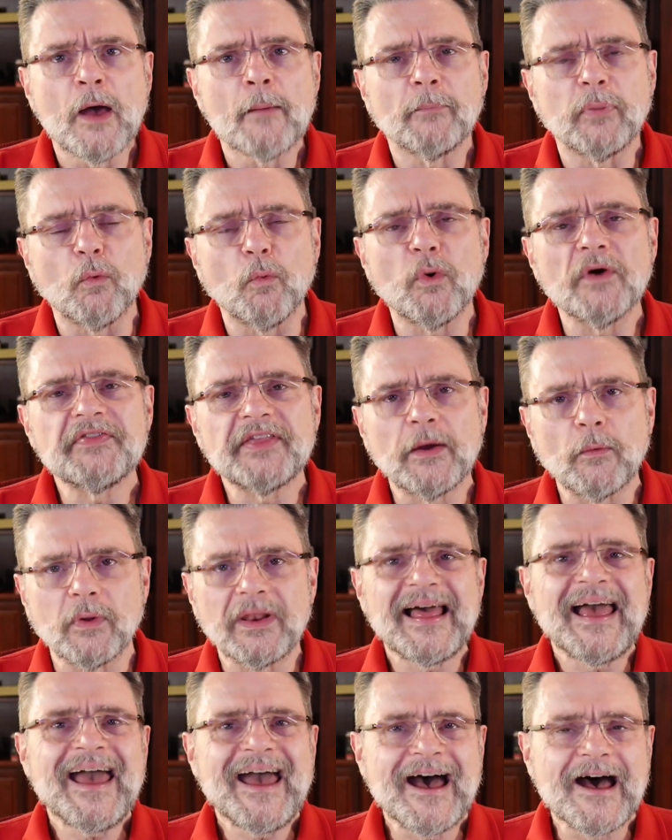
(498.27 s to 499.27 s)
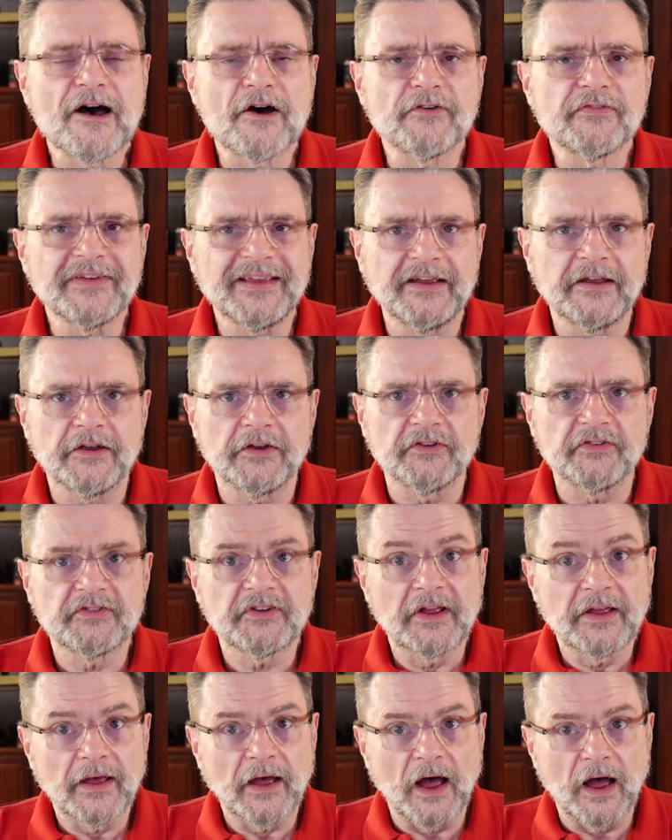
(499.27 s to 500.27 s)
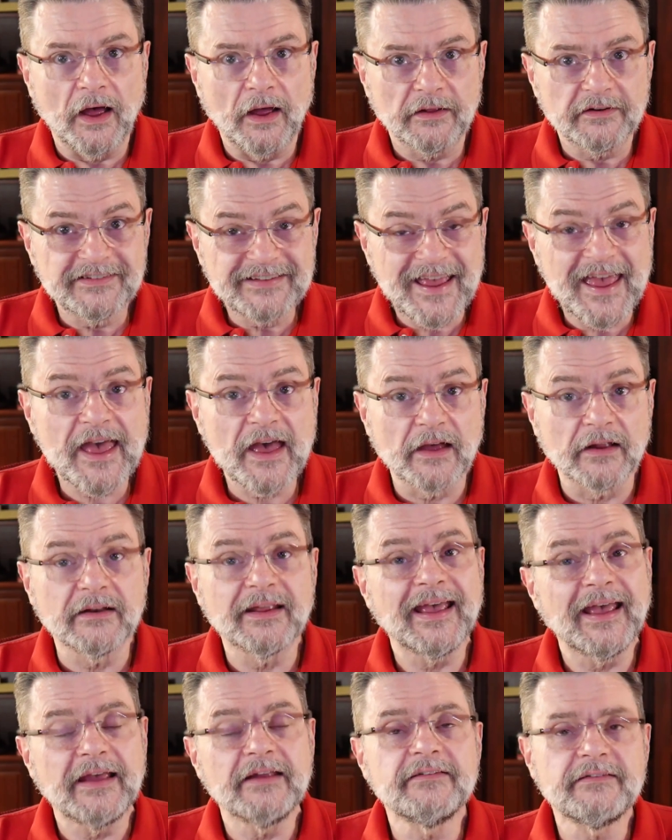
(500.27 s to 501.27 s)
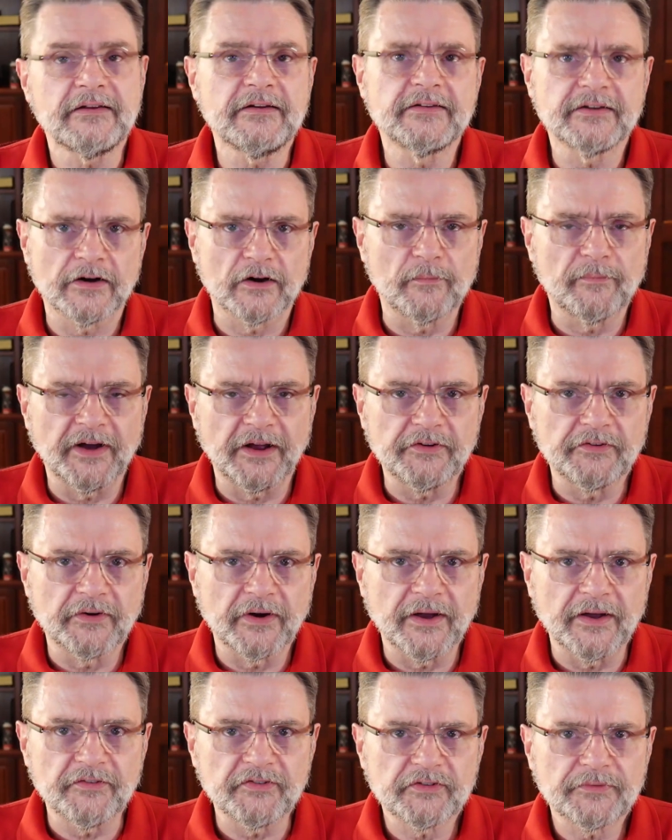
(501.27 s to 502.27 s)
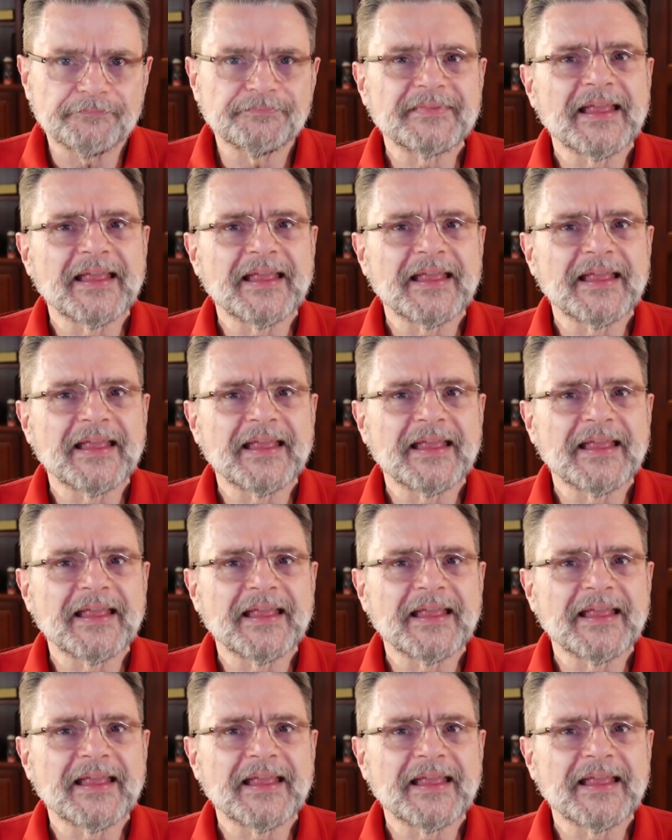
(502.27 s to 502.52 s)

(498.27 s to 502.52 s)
but what they will have is uh, 10 18 terabyte drives.